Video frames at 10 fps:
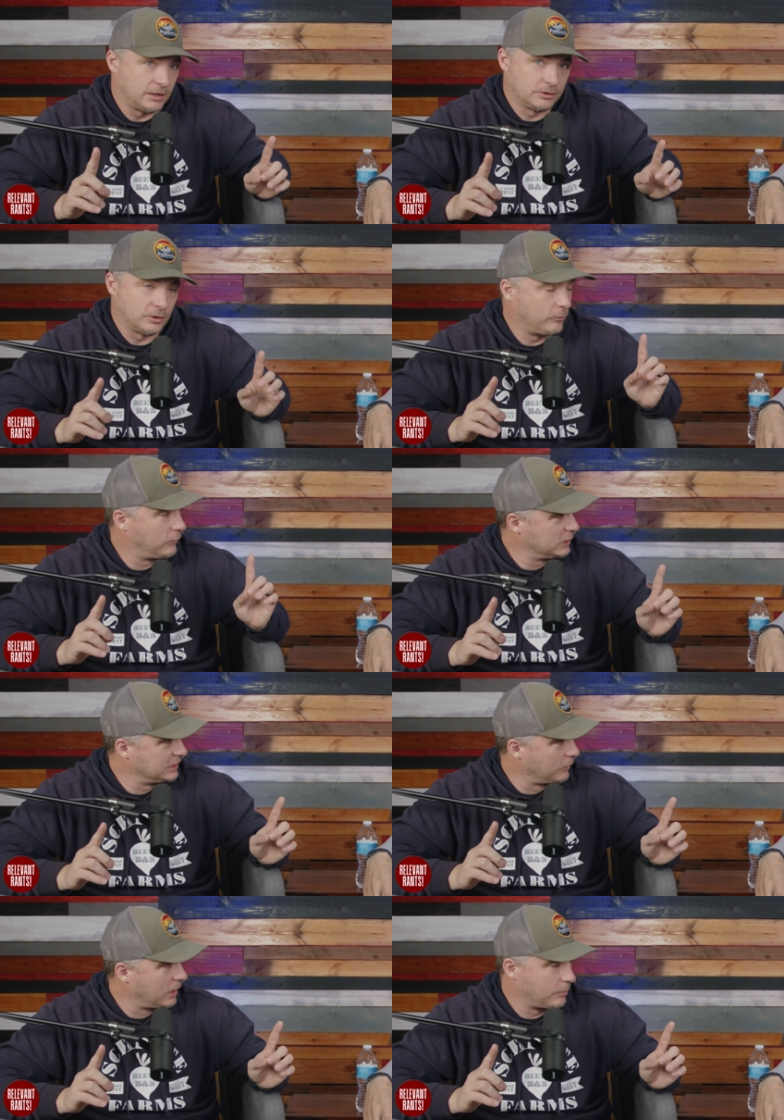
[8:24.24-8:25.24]
here. So
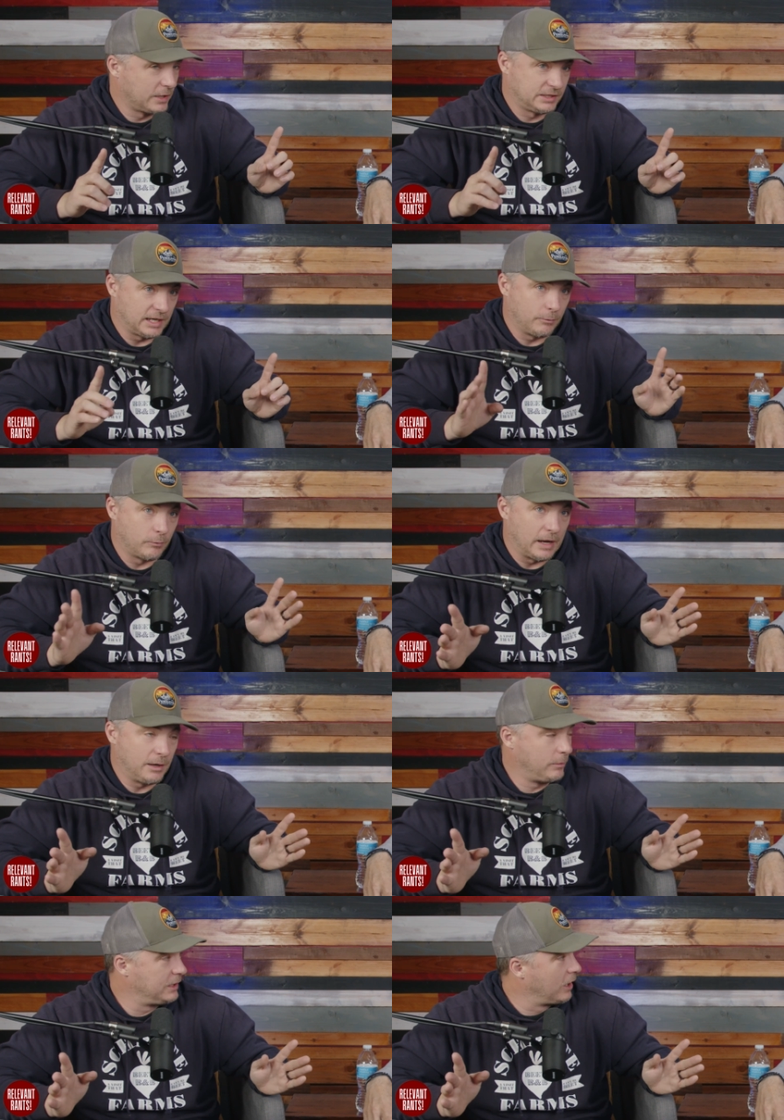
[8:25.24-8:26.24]
first of all, I want to say, why
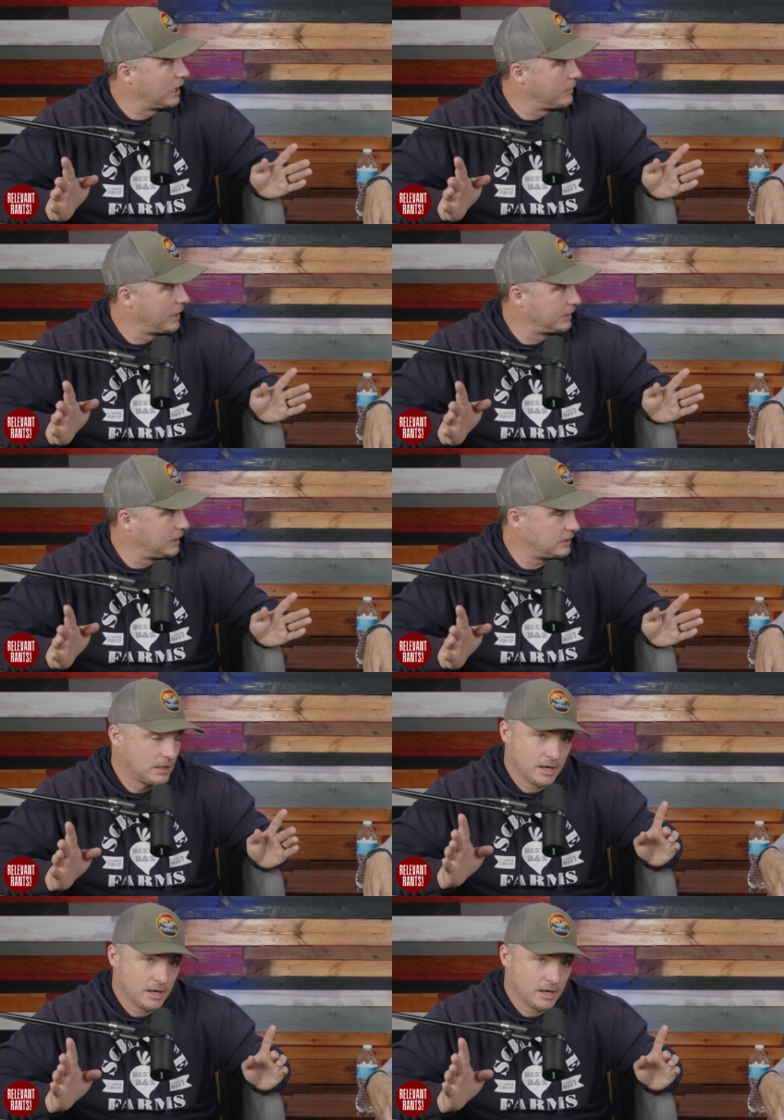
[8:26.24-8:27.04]
do we talk about this?